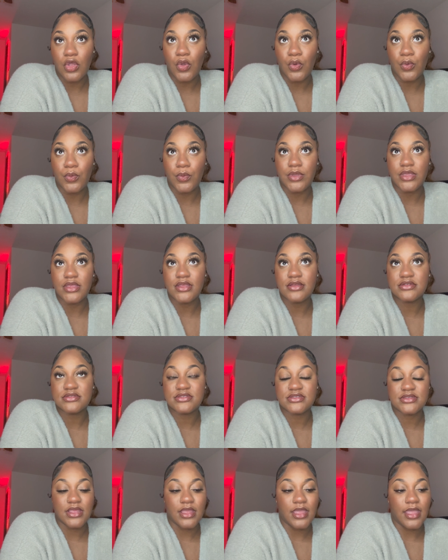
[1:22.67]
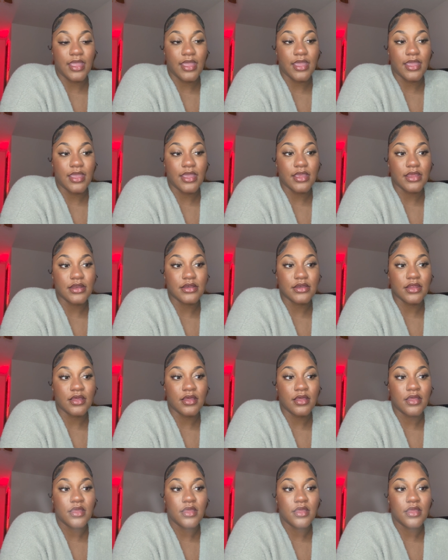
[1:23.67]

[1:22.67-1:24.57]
weeks and